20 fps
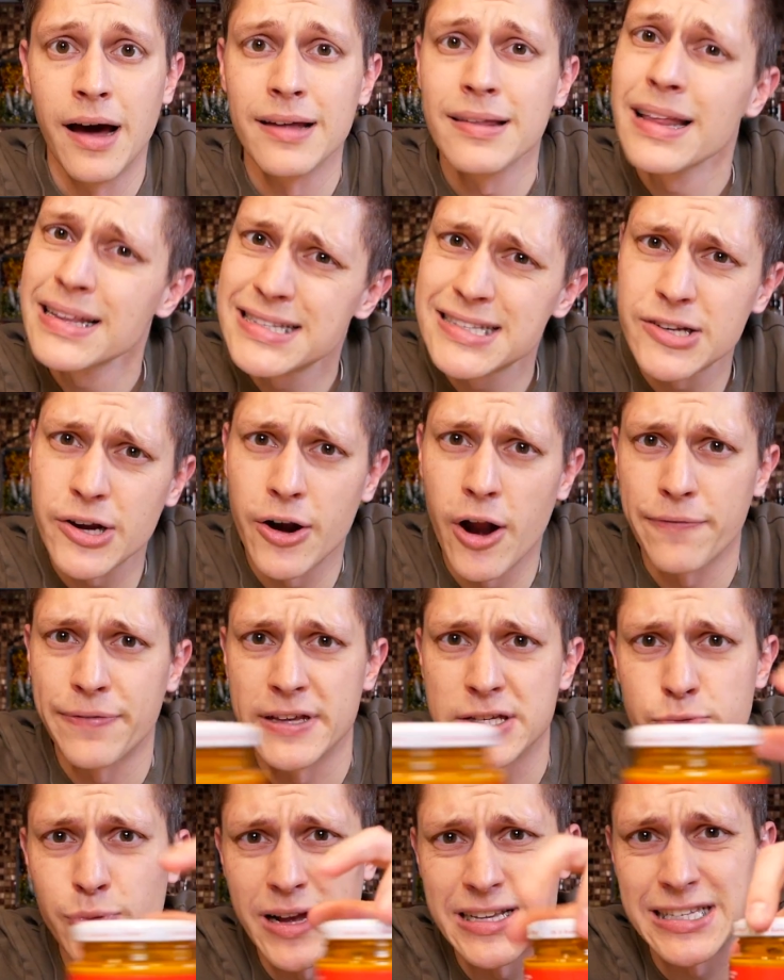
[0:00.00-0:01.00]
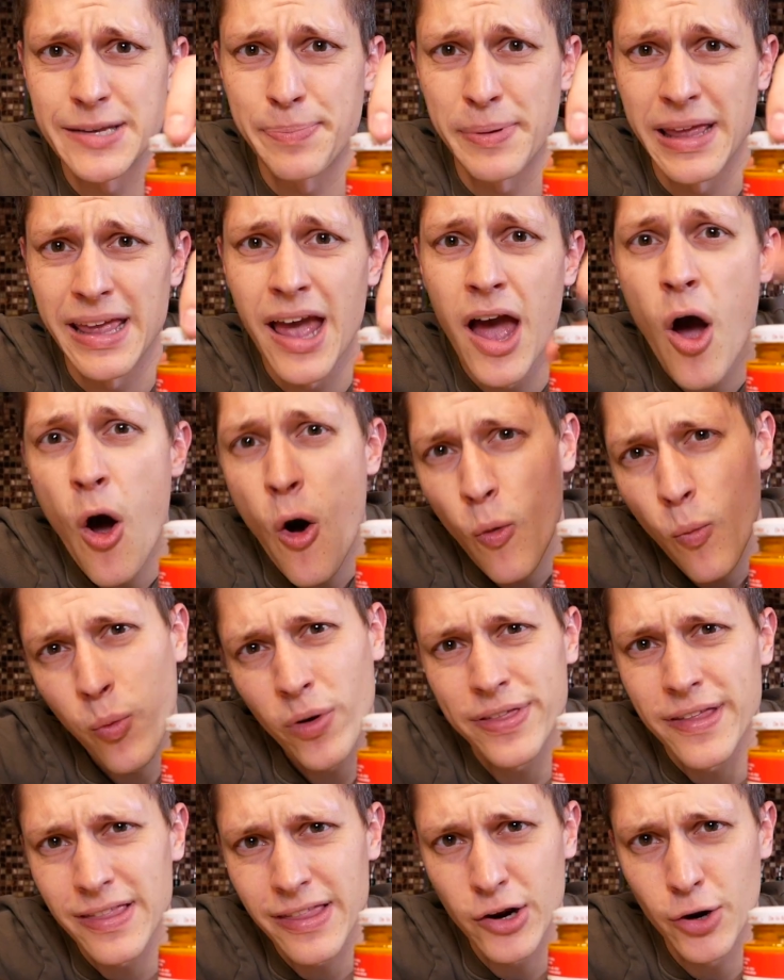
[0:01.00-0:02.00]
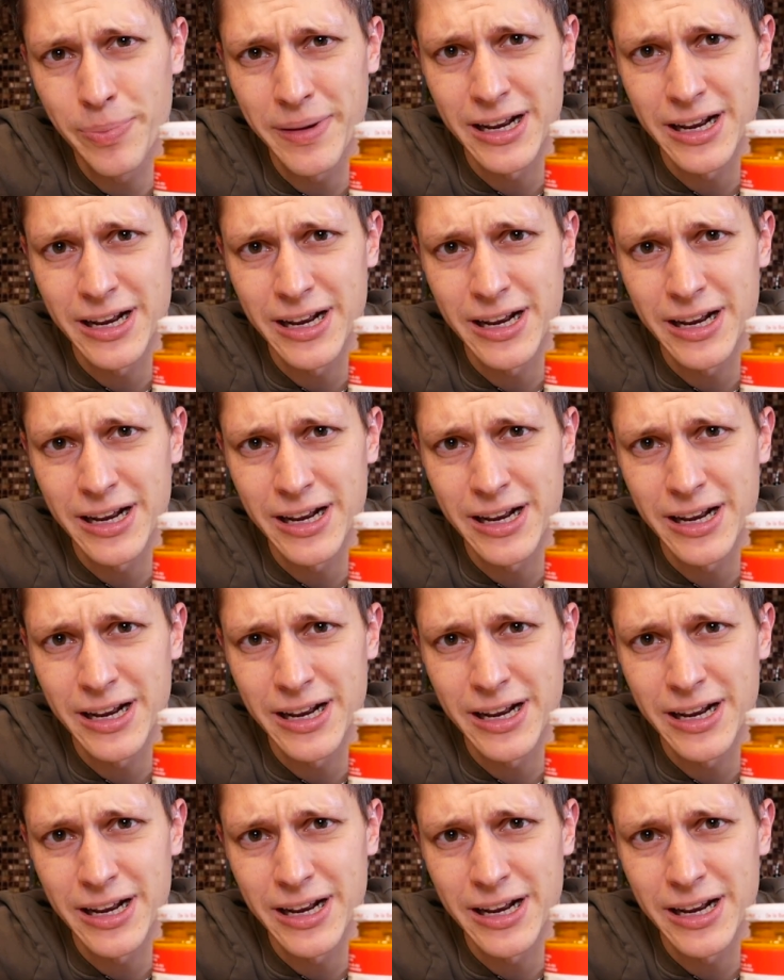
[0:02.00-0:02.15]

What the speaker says: Let's start off this recipe with a little bit